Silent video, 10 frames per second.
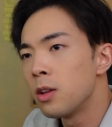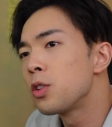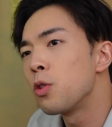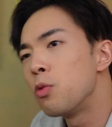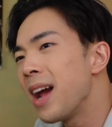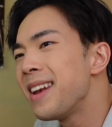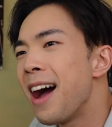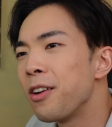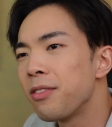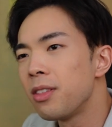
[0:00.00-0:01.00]
So right
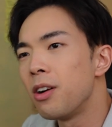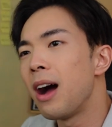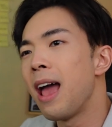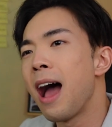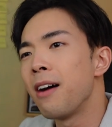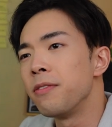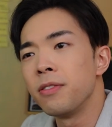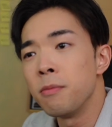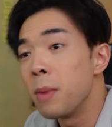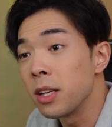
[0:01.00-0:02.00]
now, even though I
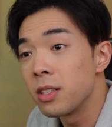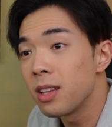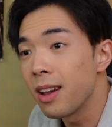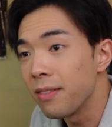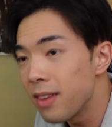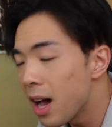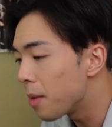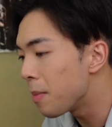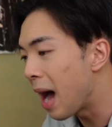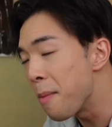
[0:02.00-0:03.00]
have money saved
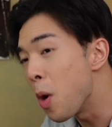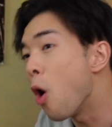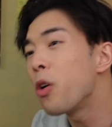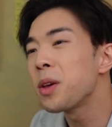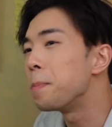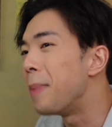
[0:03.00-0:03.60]
up, I'm holding